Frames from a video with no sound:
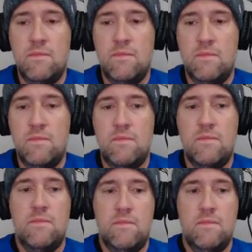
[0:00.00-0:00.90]

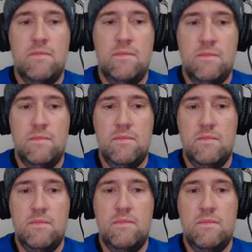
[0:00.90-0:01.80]

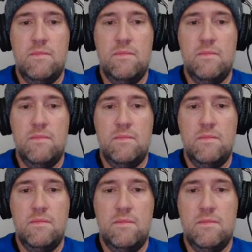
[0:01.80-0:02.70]

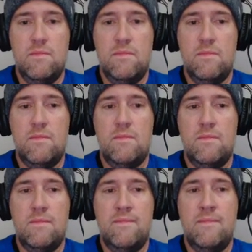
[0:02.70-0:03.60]

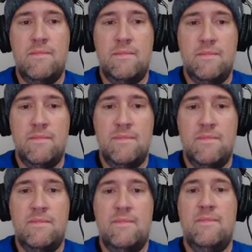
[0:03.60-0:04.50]

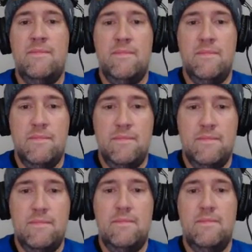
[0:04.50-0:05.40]

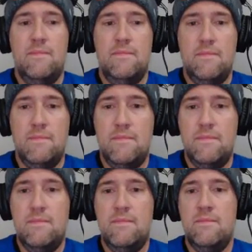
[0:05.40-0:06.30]

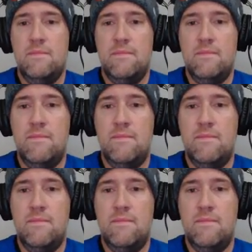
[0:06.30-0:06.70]
No words are spoken by the person on screen.